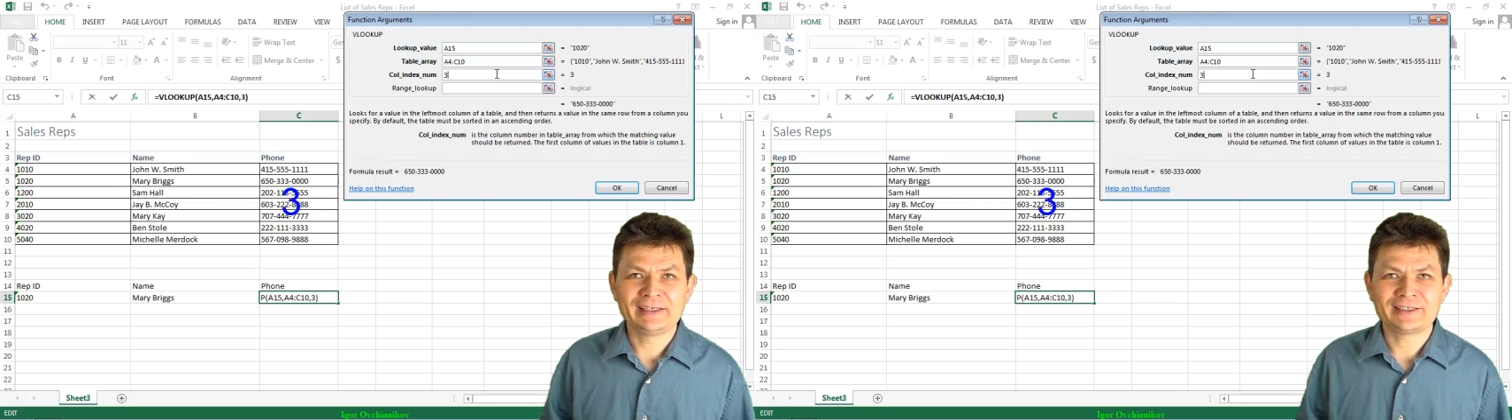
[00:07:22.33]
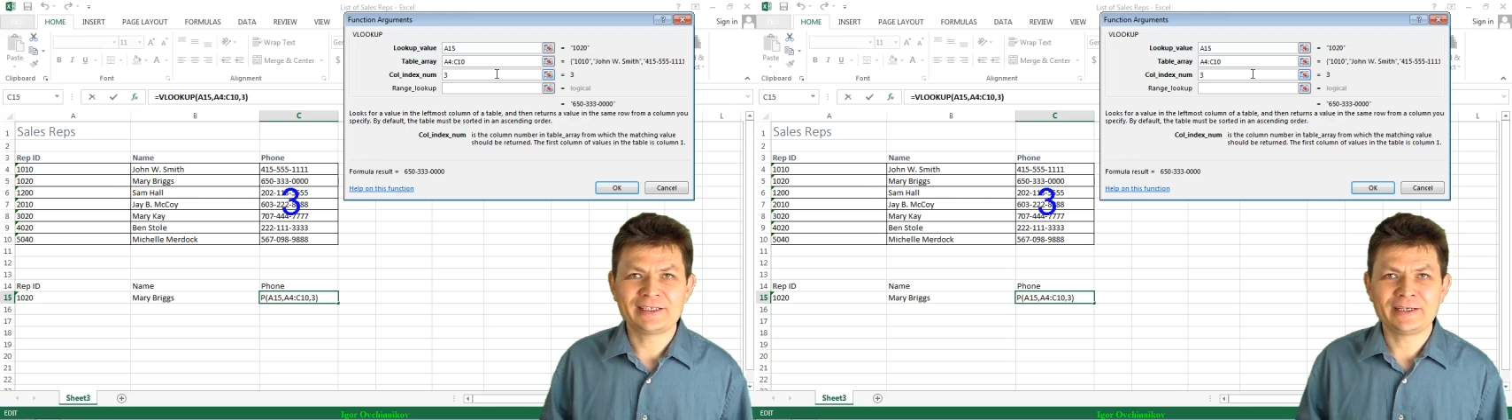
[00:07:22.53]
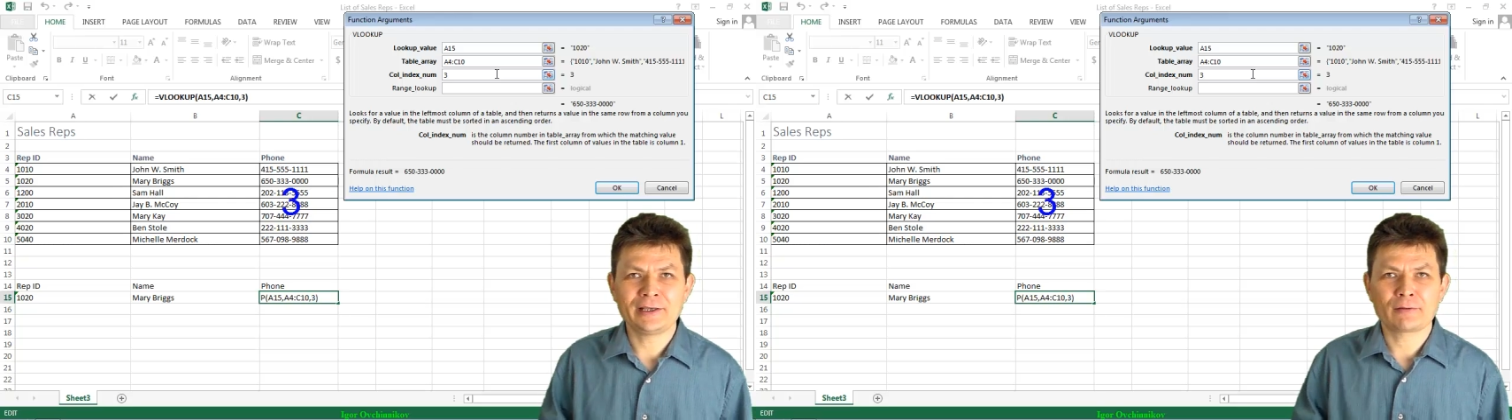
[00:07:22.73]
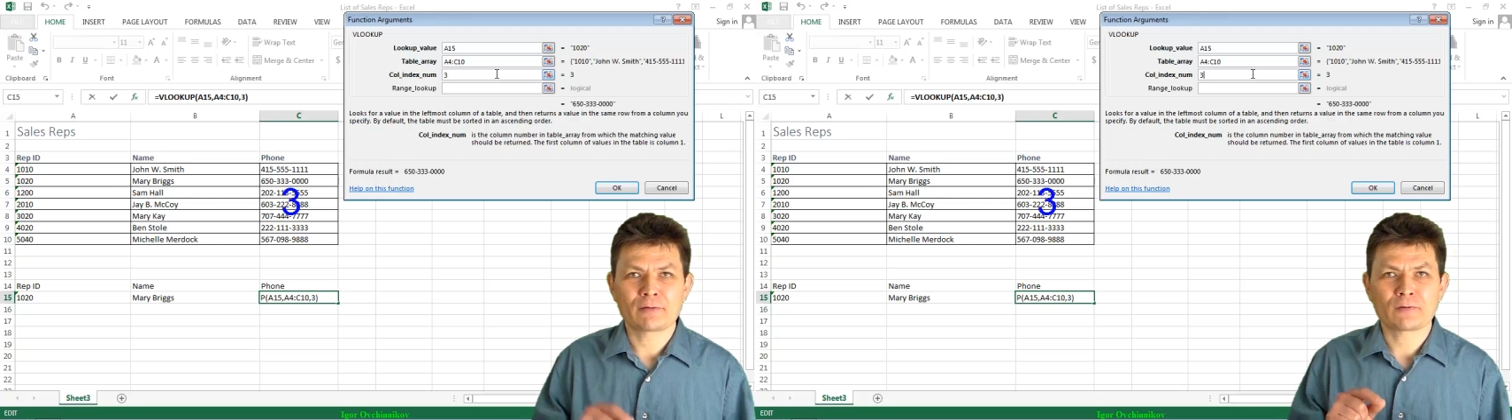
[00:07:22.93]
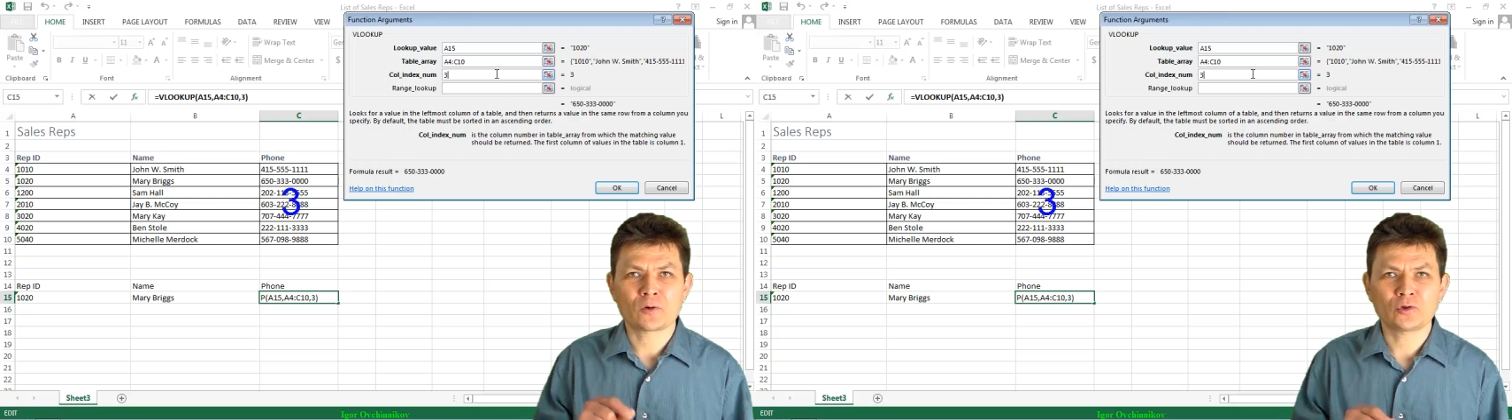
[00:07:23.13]
is sitting in
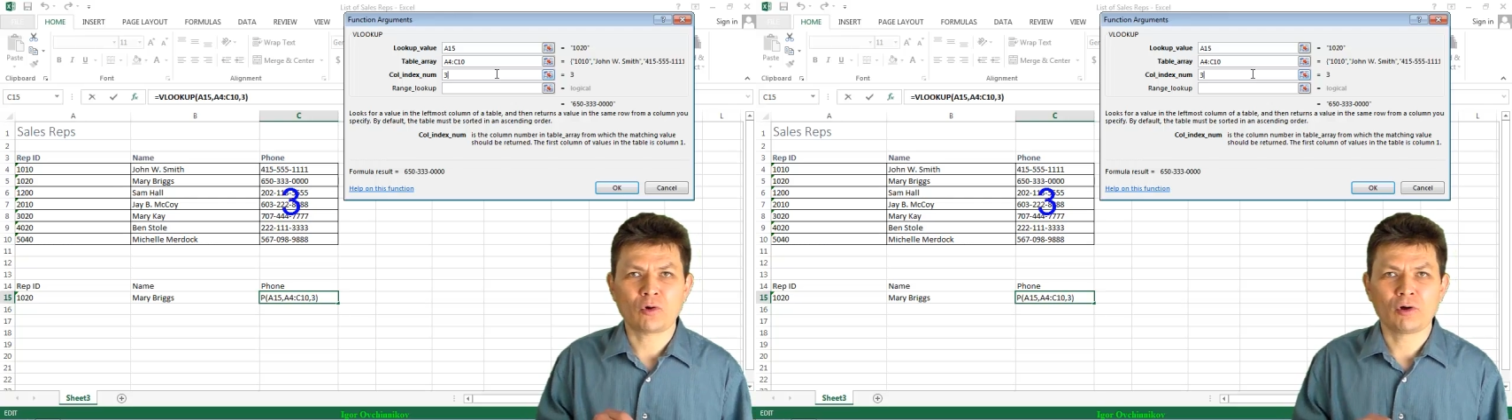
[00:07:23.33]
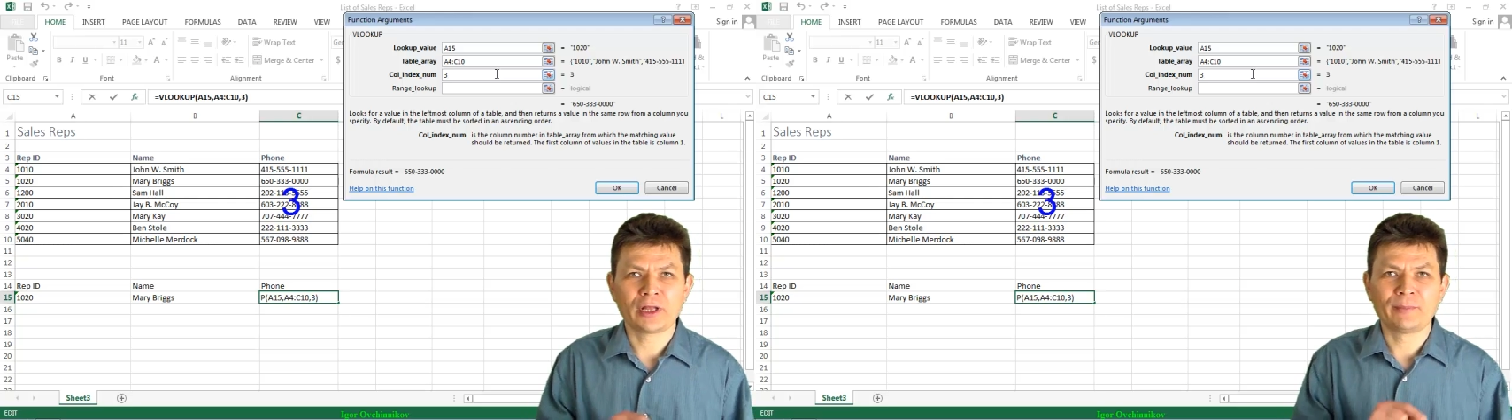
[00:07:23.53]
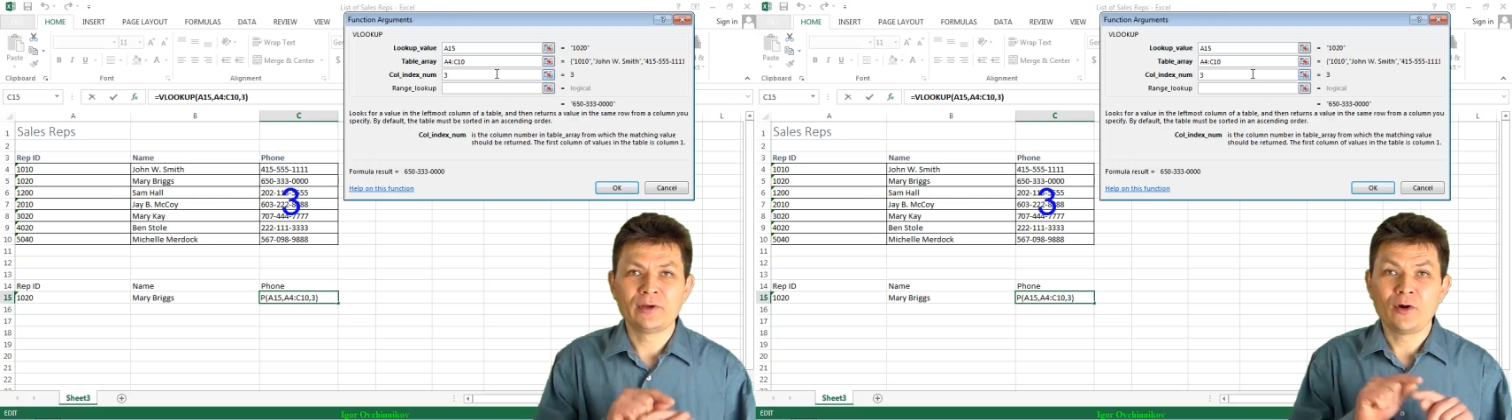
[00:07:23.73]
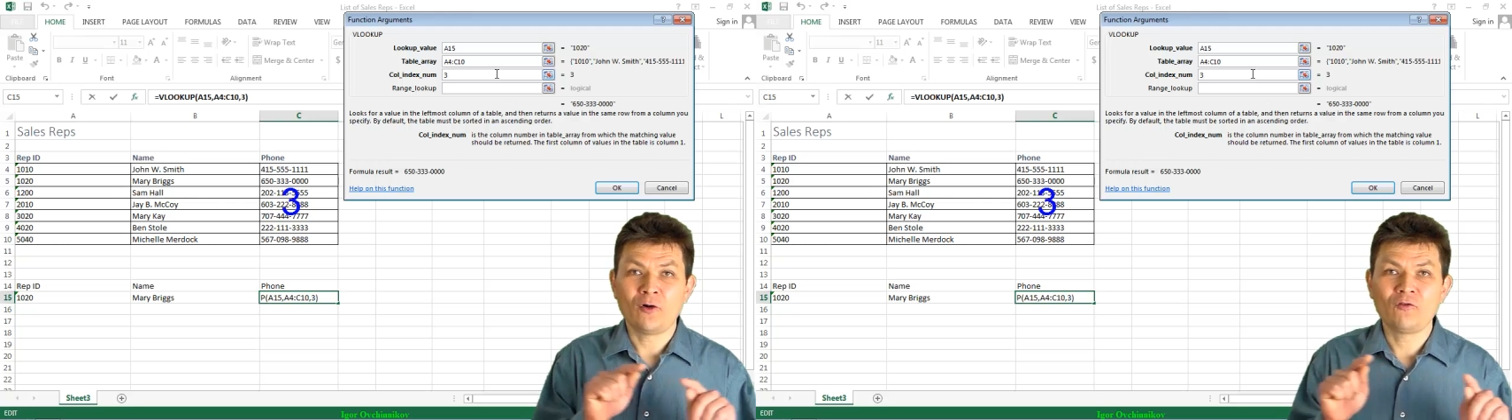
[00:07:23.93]
the third column